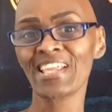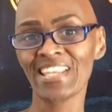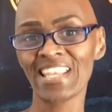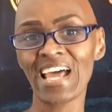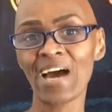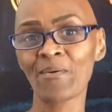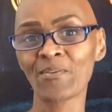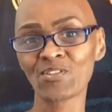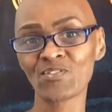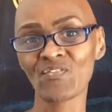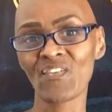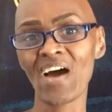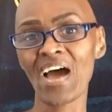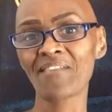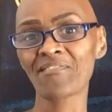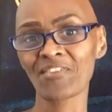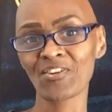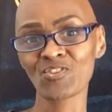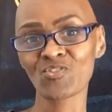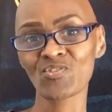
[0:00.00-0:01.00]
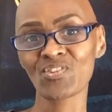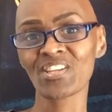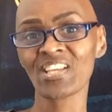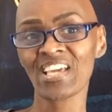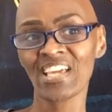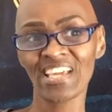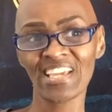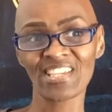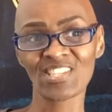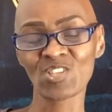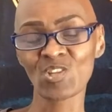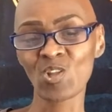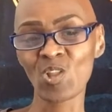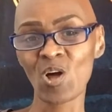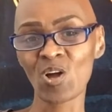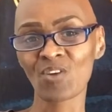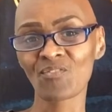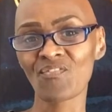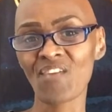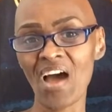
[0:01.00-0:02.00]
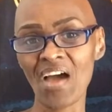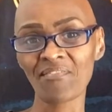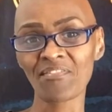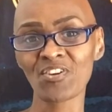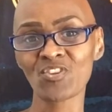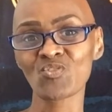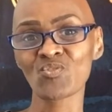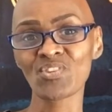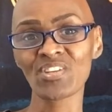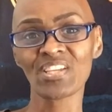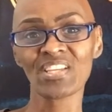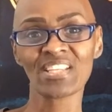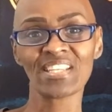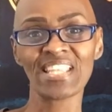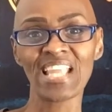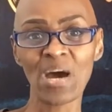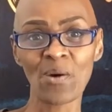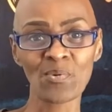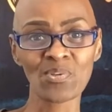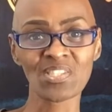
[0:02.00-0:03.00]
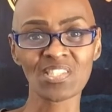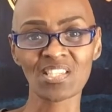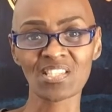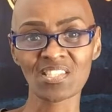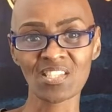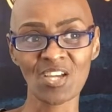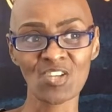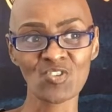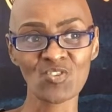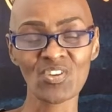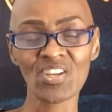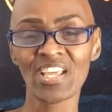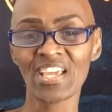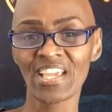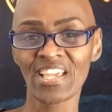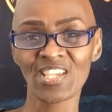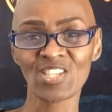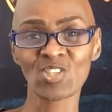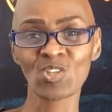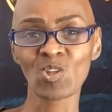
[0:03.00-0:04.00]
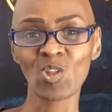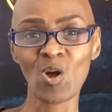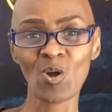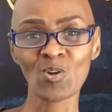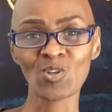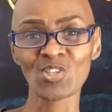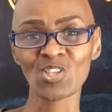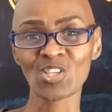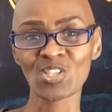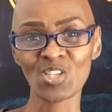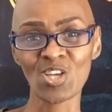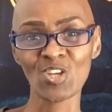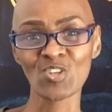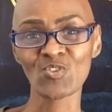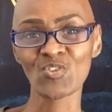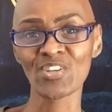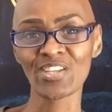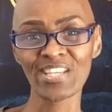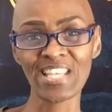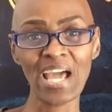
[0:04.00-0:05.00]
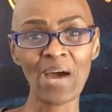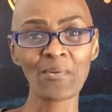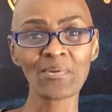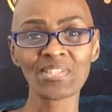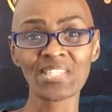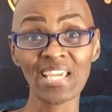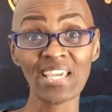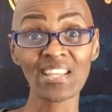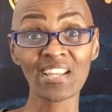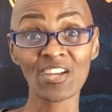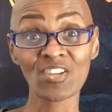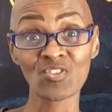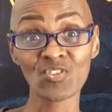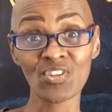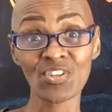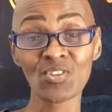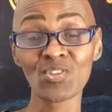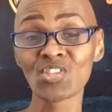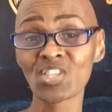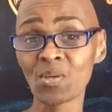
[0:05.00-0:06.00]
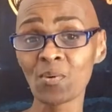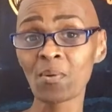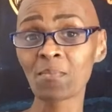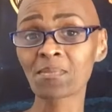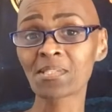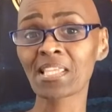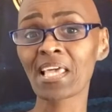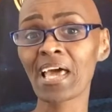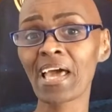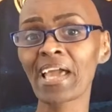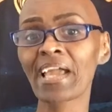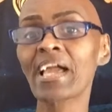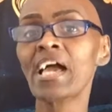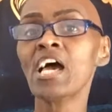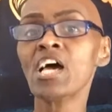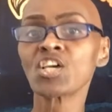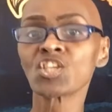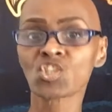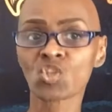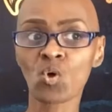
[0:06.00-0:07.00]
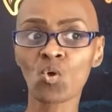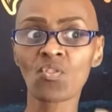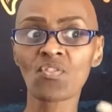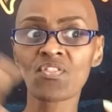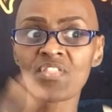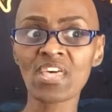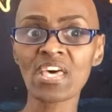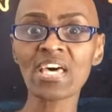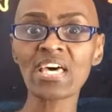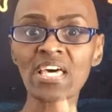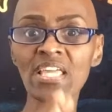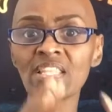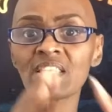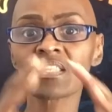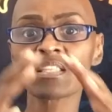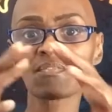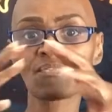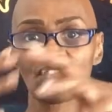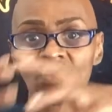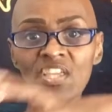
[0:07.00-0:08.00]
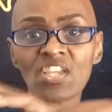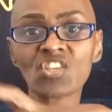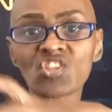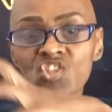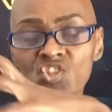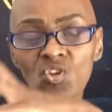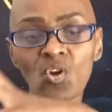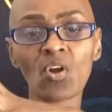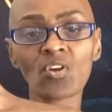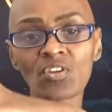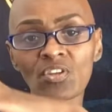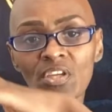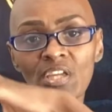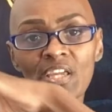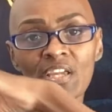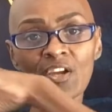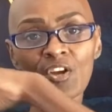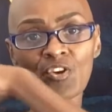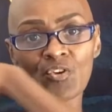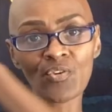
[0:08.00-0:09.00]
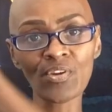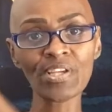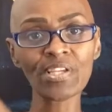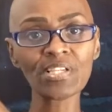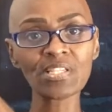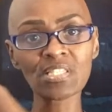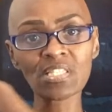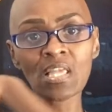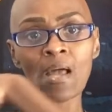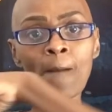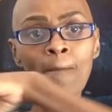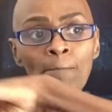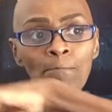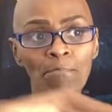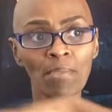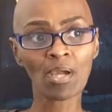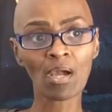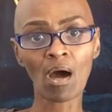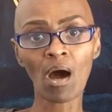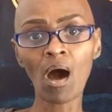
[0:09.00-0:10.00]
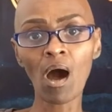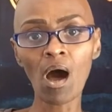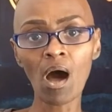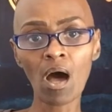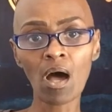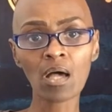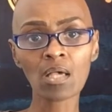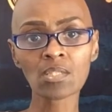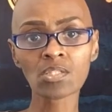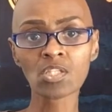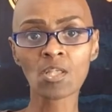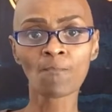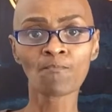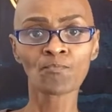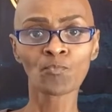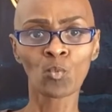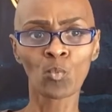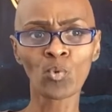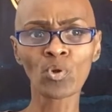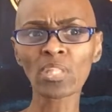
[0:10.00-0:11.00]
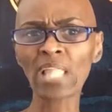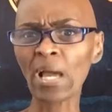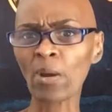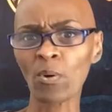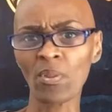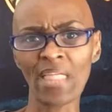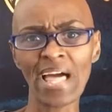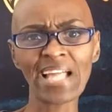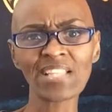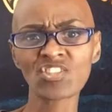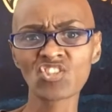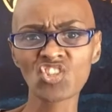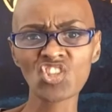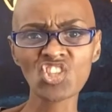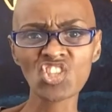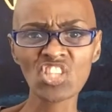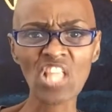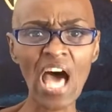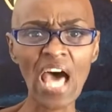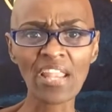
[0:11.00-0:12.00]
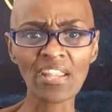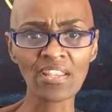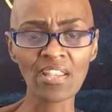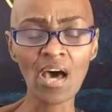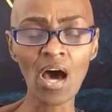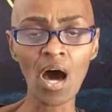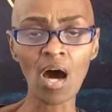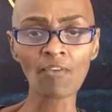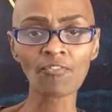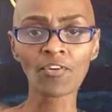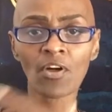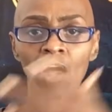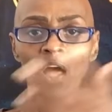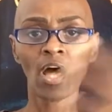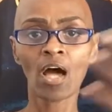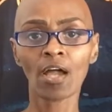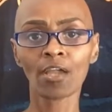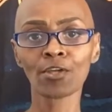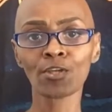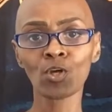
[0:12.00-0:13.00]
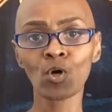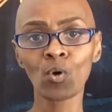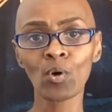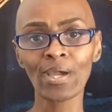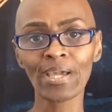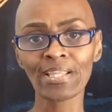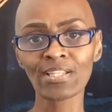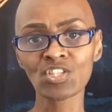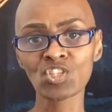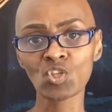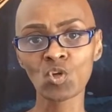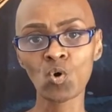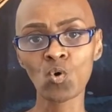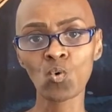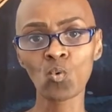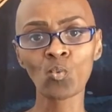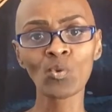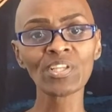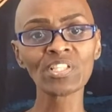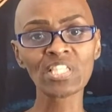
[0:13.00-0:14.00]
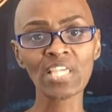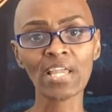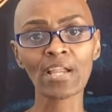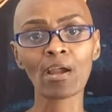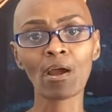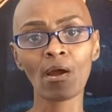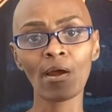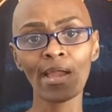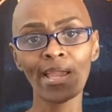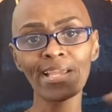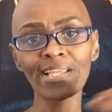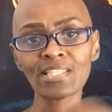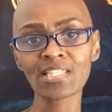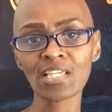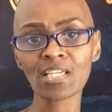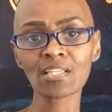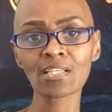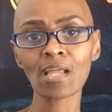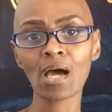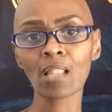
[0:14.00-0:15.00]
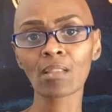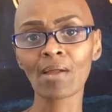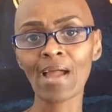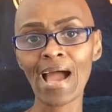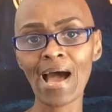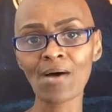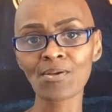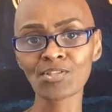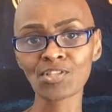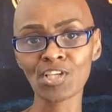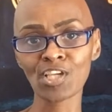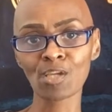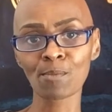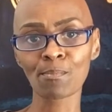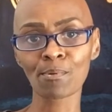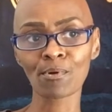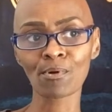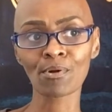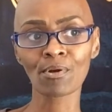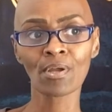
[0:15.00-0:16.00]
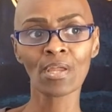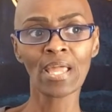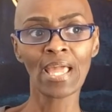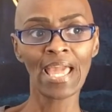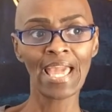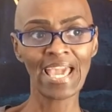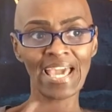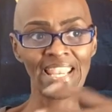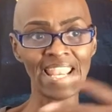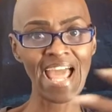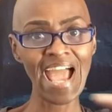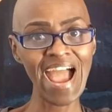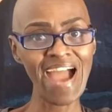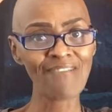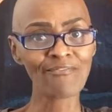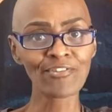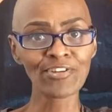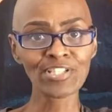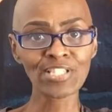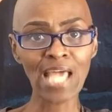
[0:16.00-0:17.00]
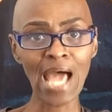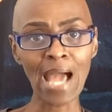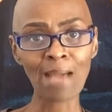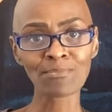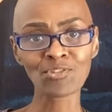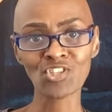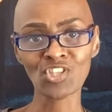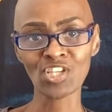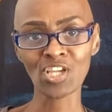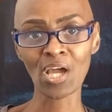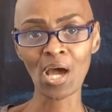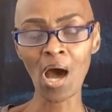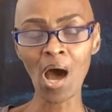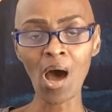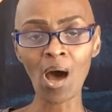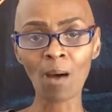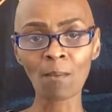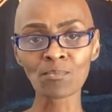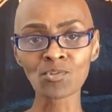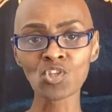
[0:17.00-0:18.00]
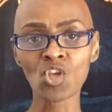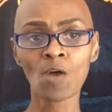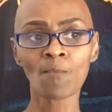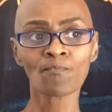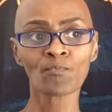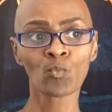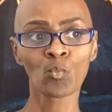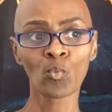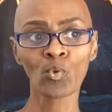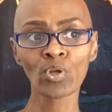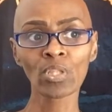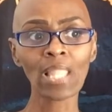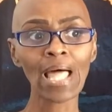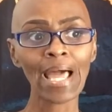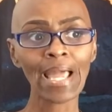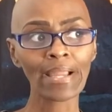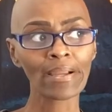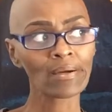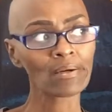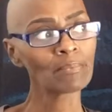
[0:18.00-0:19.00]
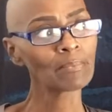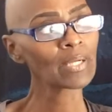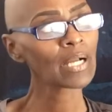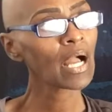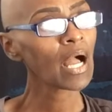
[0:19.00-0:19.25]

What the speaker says: Now it's $500. It's no longer $500. Now it's $600. It's no longer $600. Now it's $800. You see what I'm saying? So then things start to increase because we're like, well, that's just not enough. You know, and so we take our $18 housekeeper and every time she comes, we're like, oh my